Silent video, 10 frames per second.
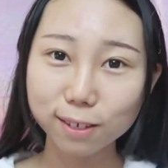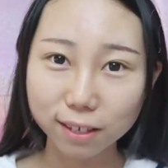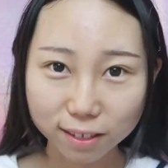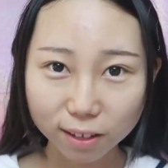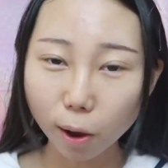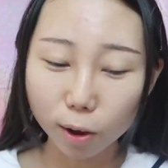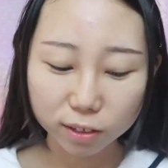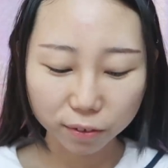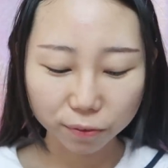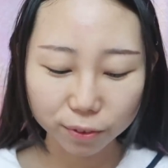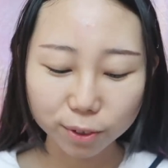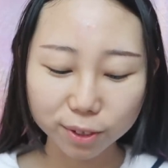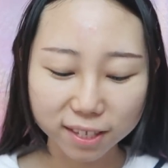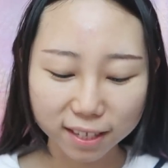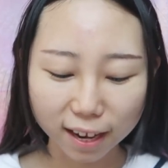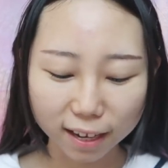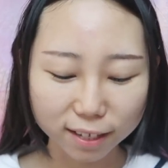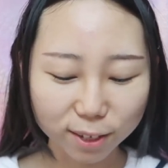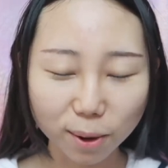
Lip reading: just all the fruit slice,